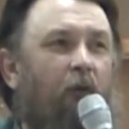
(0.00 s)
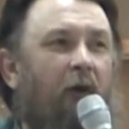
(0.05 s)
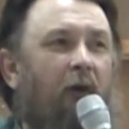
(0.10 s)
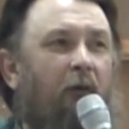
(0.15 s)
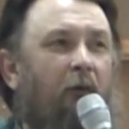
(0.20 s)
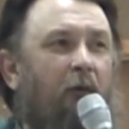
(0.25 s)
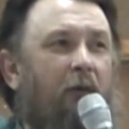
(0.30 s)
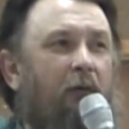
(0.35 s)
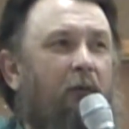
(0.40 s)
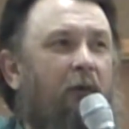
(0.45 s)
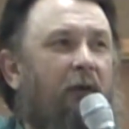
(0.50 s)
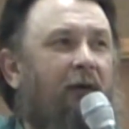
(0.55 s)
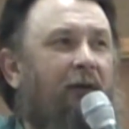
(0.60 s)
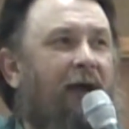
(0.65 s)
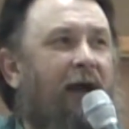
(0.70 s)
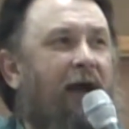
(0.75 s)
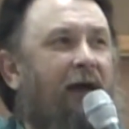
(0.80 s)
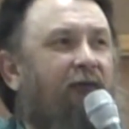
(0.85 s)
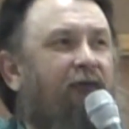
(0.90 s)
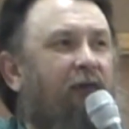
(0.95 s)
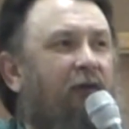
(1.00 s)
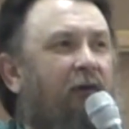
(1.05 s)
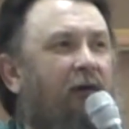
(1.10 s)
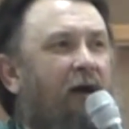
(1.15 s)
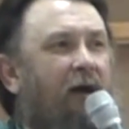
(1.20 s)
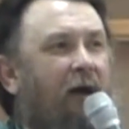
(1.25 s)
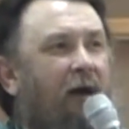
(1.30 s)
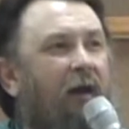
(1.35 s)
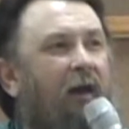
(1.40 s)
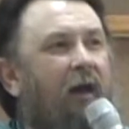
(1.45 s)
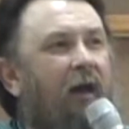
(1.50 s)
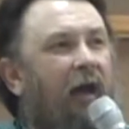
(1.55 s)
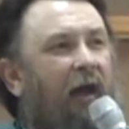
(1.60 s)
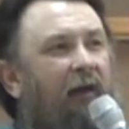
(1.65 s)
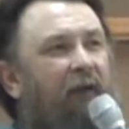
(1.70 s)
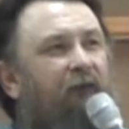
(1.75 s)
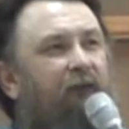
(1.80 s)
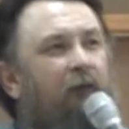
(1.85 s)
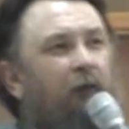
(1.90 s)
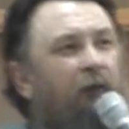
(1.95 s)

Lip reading: whether we realize or not. And if